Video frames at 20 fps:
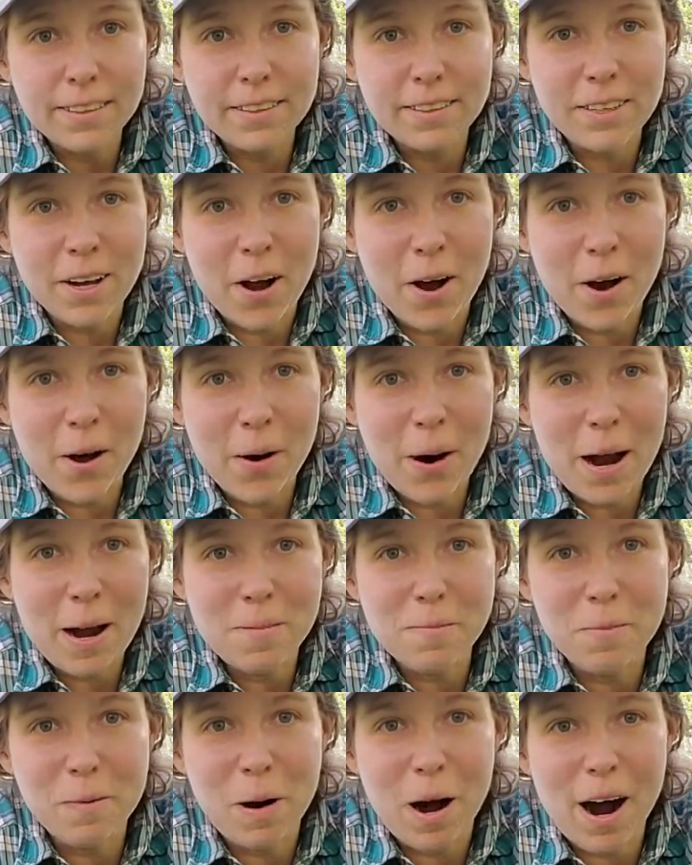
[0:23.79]
So
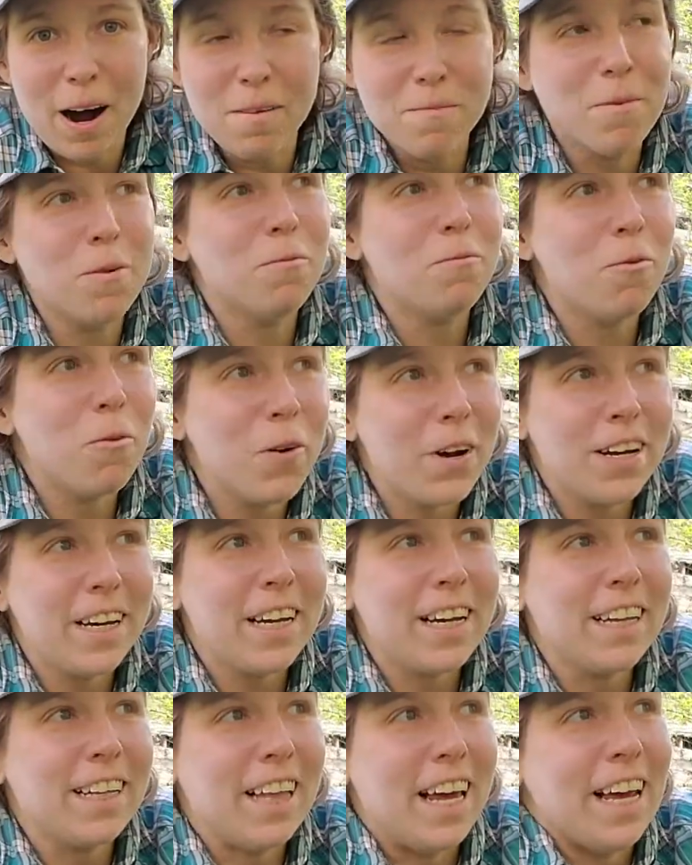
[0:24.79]
I'm
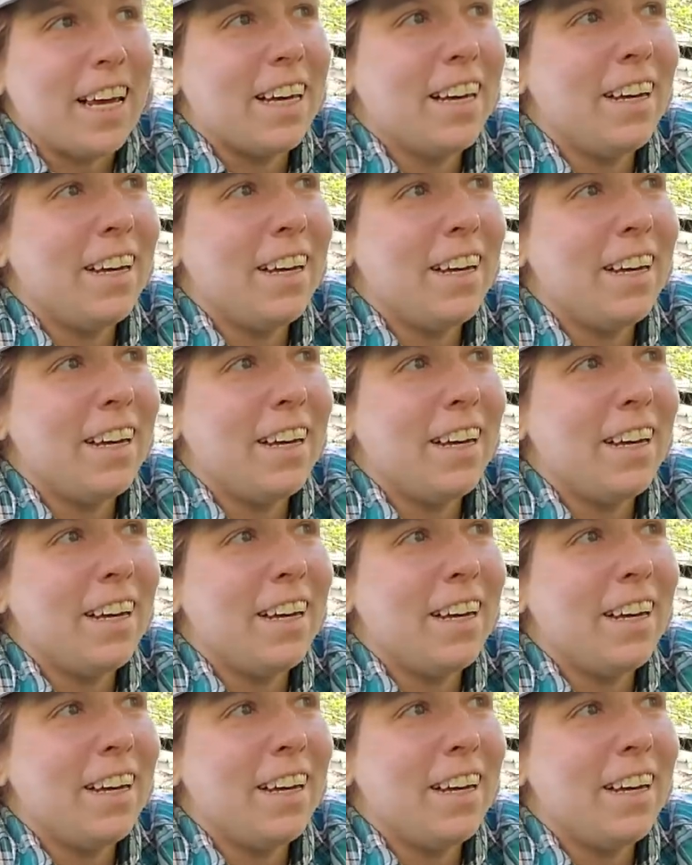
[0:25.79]
avoiding like